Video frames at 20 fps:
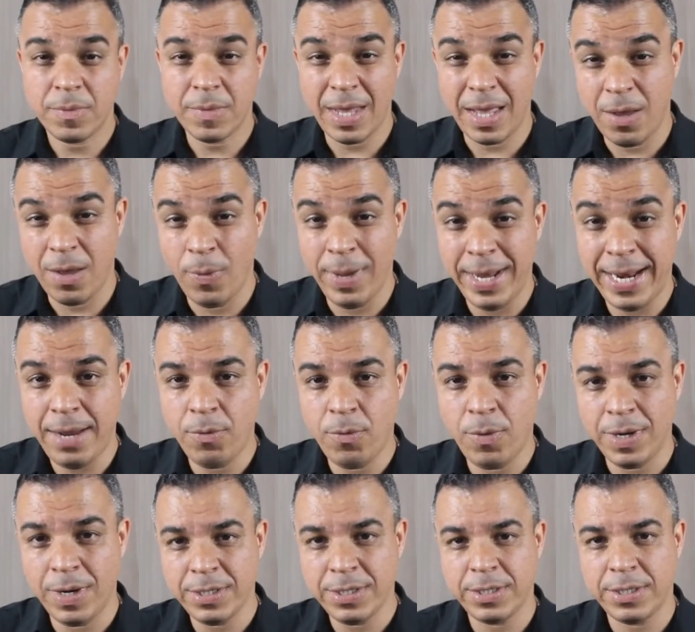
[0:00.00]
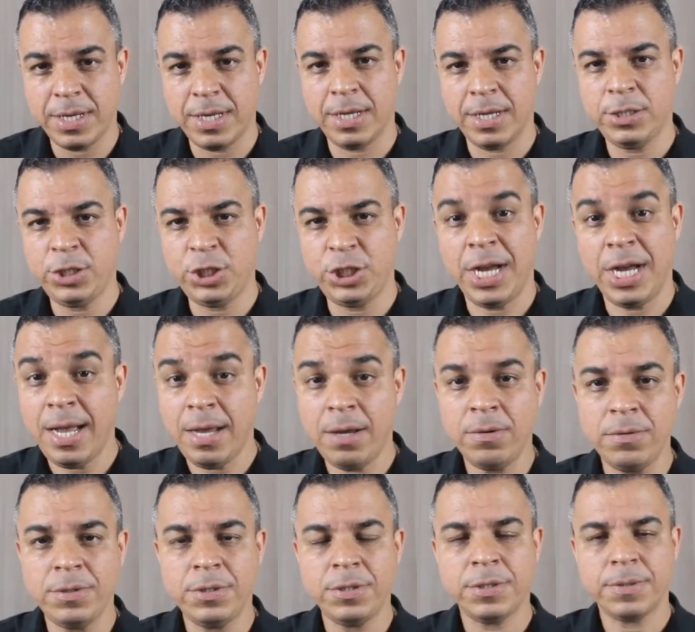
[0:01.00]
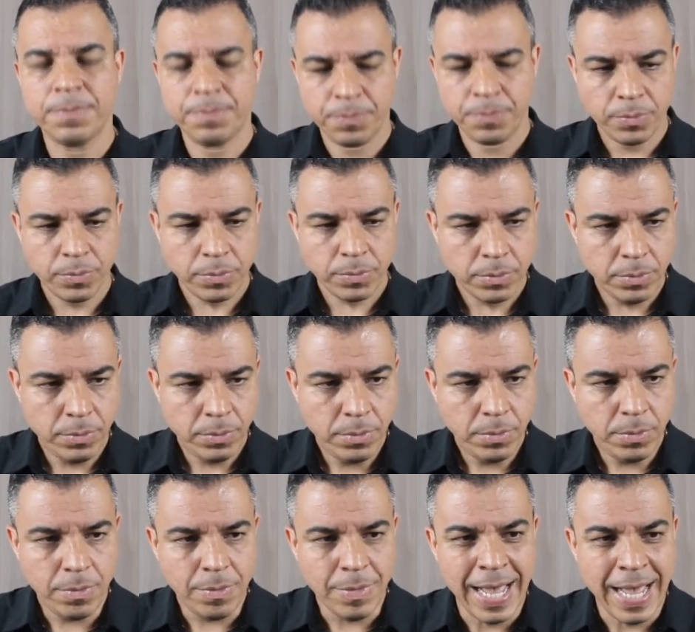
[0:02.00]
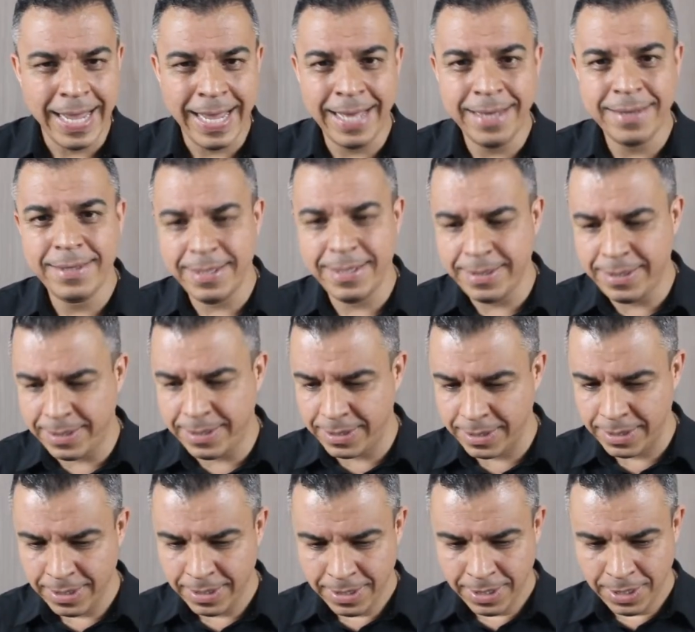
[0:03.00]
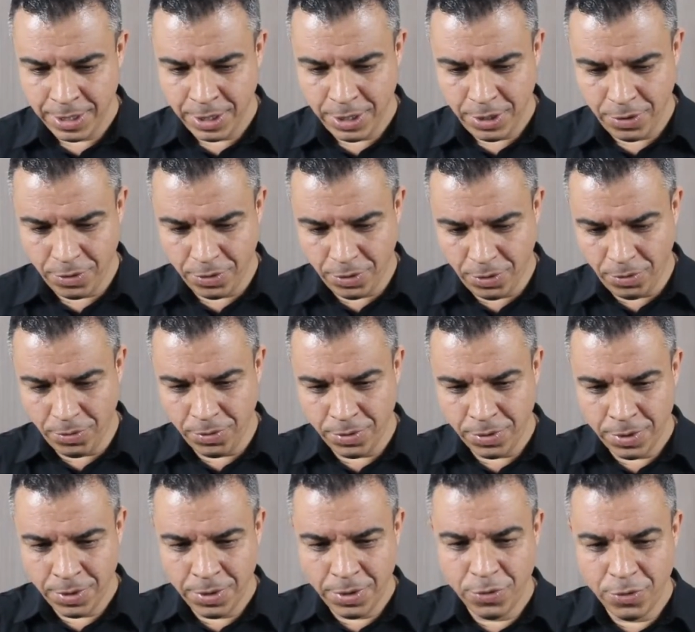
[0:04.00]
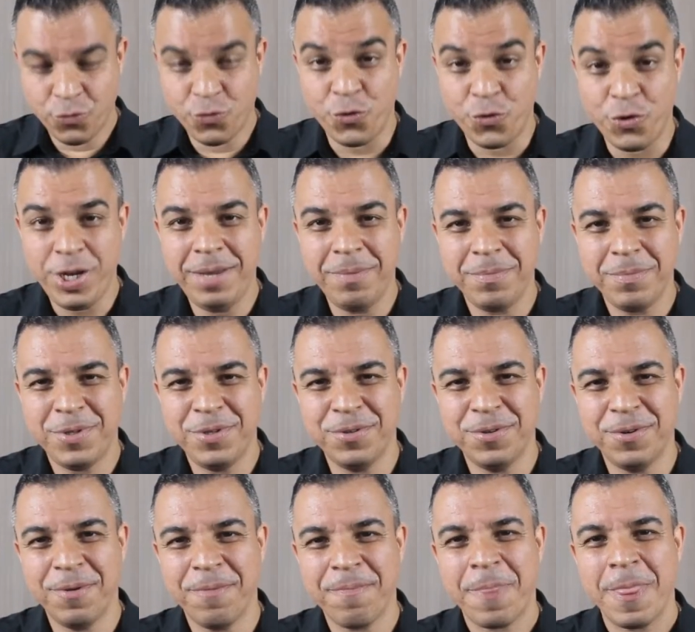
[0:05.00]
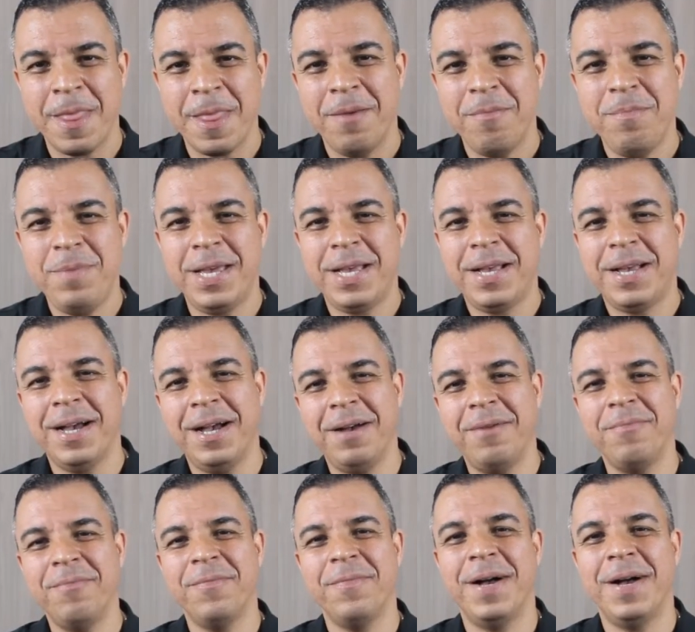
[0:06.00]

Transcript: when I was a child, I had this, dream to become